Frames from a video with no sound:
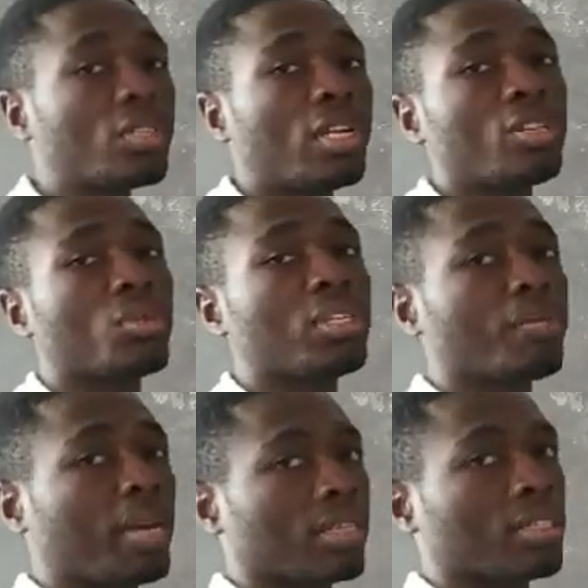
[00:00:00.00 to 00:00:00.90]
actually
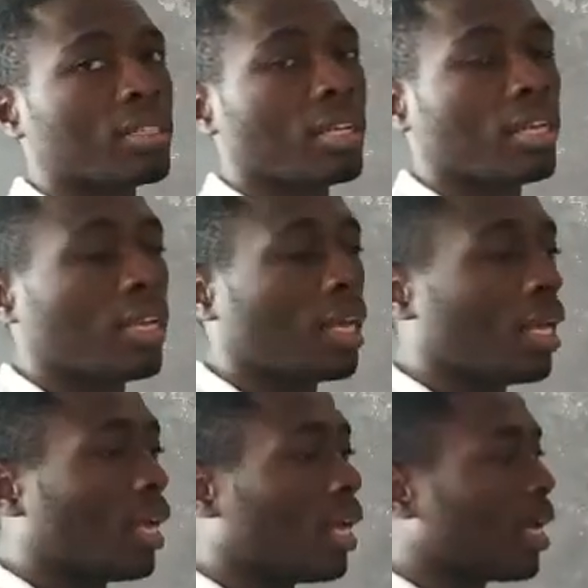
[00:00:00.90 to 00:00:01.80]
20 marks
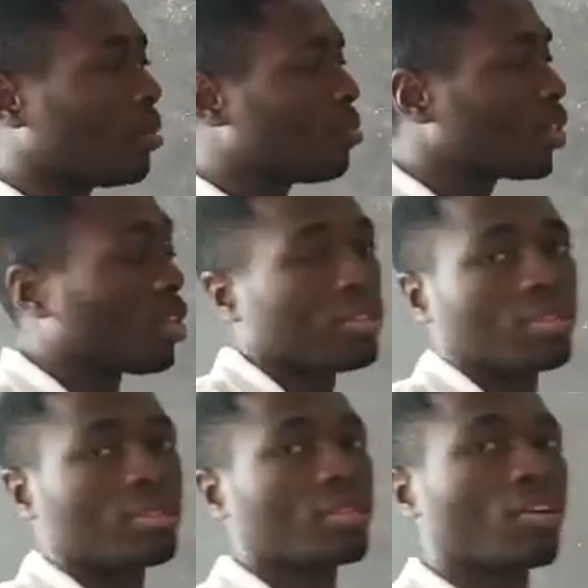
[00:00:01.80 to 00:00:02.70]

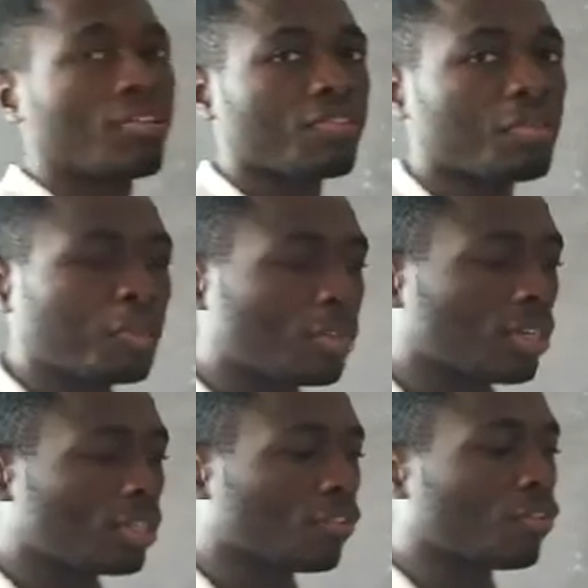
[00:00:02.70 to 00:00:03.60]
because of
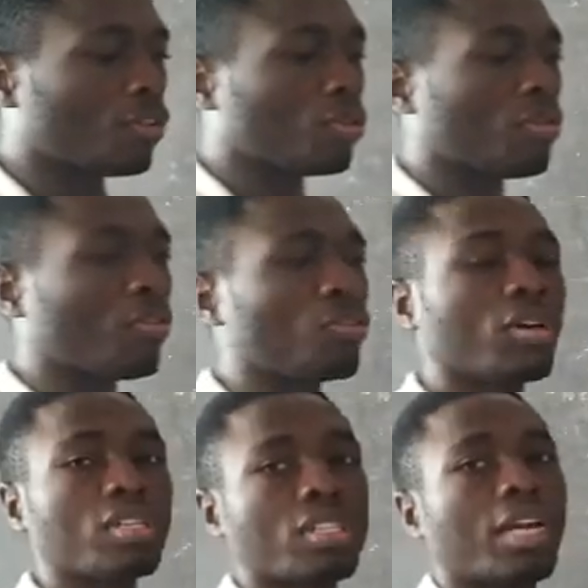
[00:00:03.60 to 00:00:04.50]
maybe the volume of
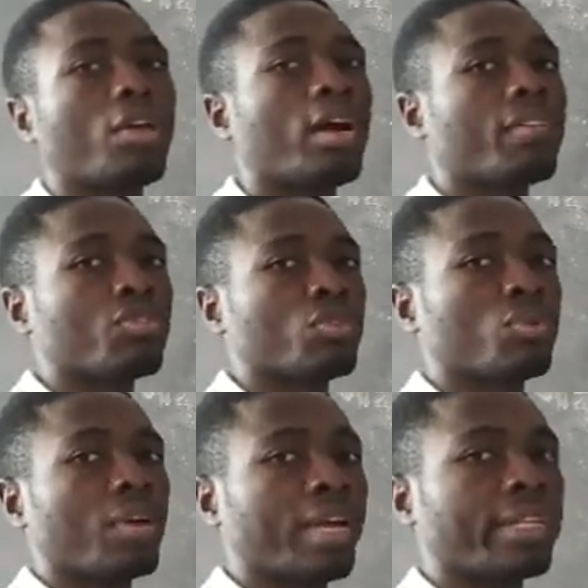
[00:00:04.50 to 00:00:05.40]
work that you have to
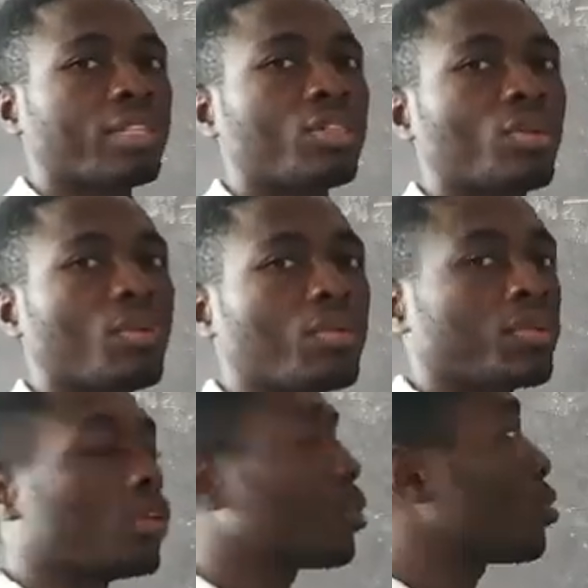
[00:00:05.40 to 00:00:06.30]
do, and
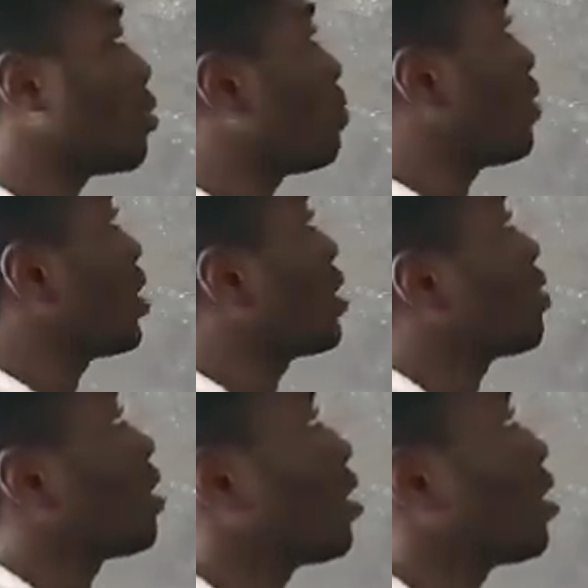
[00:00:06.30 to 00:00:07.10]
some very